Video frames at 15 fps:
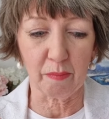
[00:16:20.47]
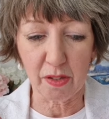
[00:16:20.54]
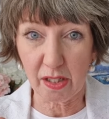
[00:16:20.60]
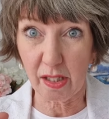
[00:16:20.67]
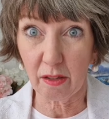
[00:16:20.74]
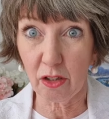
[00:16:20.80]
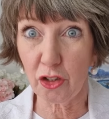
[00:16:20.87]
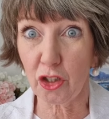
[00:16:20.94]
I'm
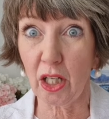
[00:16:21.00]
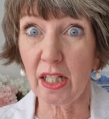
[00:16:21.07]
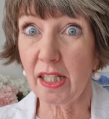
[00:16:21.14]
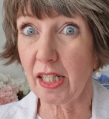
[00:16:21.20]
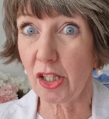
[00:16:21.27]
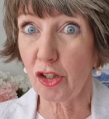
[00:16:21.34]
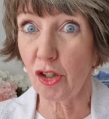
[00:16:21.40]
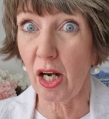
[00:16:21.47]
still trying
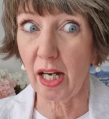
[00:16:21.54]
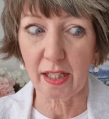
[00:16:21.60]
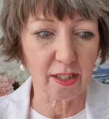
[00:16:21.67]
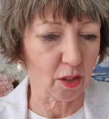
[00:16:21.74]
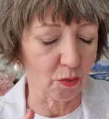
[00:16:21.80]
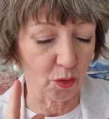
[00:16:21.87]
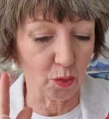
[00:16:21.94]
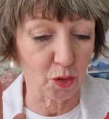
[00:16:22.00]
to track
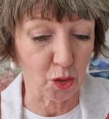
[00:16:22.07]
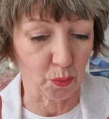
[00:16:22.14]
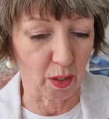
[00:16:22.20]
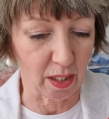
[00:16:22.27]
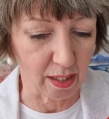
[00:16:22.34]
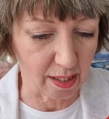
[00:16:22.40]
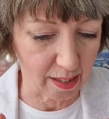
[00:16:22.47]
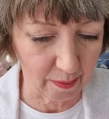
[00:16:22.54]
down those
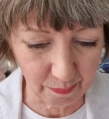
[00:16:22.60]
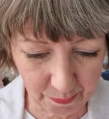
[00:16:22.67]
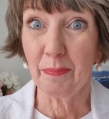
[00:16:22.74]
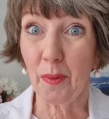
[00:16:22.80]
ones.